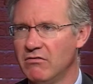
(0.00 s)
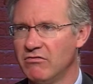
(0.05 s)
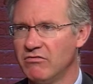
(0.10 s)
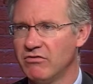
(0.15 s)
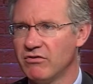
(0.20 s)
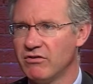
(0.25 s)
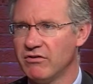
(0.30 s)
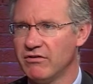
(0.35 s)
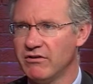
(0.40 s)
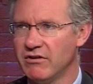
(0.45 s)

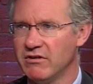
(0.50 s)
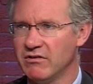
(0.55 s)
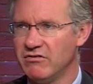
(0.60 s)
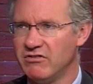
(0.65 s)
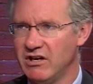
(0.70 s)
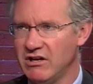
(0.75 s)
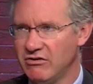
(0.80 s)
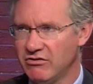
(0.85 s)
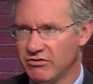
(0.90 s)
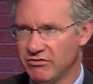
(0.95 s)
the
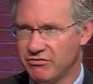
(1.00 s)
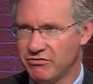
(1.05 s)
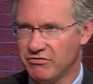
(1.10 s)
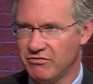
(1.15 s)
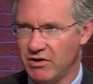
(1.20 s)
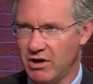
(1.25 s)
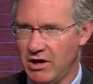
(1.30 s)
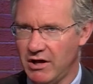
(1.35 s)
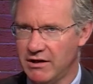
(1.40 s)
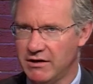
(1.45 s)
teachers
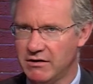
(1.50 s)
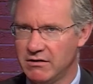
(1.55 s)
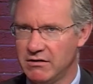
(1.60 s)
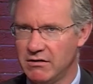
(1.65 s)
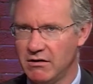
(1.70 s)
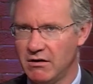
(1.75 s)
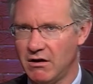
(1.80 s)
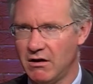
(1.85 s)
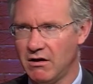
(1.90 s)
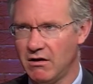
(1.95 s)
fund,
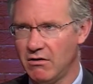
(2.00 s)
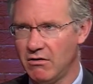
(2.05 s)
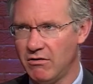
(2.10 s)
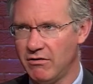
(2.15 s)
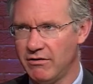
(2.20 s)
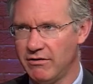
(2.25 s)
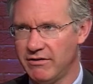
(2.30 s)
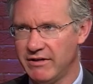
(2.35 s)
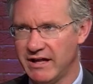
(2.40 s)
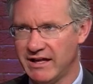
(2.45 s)

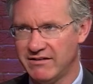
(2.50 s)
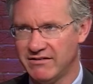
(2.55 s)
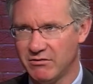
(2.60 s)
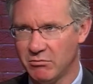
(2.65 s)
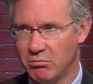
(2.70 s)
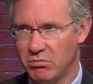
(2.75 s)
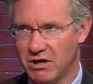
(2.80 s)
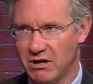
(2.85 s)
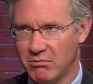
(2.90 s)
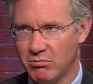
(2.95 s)
although that's a
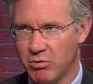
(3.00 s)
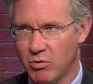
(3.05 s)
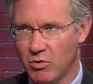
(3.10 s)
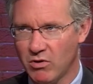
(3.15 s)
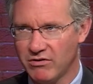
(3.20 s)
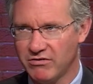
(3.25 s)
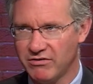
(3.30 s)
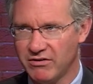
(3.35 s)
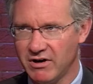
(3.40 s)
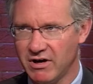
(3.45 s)
big
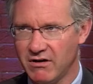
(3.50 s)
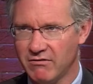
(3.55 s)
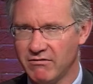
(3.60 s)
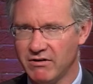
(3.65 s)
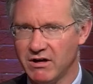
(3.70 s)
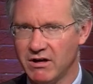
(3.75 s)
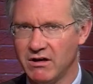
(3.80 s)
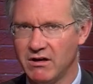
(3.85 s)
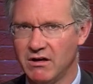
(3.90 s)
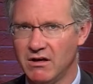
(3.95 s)
portion of
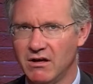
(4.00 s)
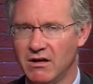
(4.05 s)
it.